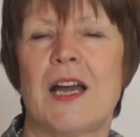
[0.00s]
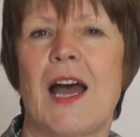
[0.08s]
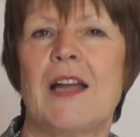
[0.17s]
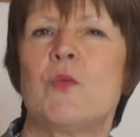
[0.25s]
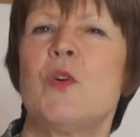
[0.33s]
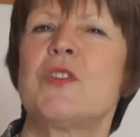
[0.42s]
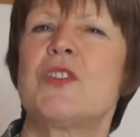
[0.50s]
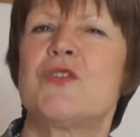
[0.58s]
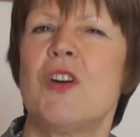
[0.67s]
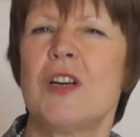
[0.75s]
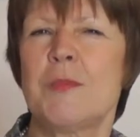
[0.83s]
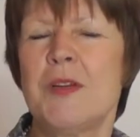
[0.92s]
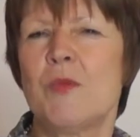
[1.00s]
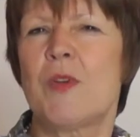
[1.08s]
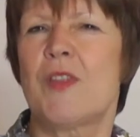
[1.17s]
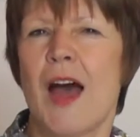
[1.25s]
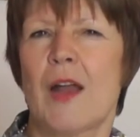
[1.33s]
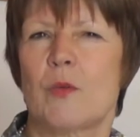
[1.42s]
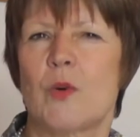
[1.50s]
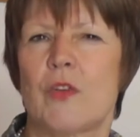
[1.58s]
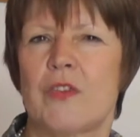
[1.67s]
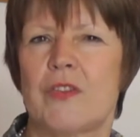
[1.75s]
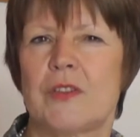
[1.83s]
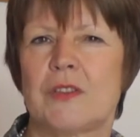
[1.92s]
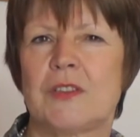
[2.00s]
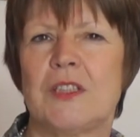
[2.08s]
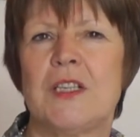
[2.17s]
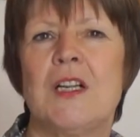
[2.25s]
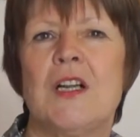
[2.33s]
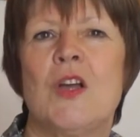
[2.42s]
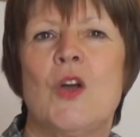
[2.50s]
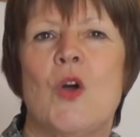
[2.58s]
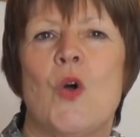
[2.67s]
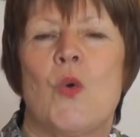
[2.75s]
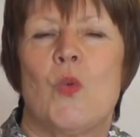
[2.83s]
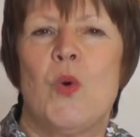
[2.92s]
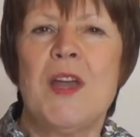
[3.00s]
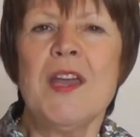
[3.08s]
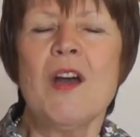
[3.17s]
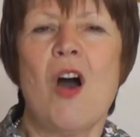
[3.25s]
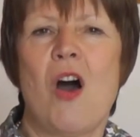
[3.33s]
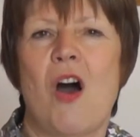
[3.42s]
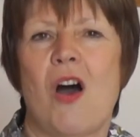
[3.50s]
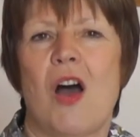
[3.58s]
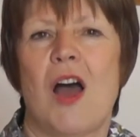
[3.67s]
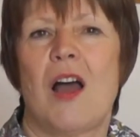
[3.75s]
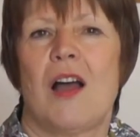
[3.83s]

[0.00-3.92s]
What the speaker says: And what struck me with that was, we are,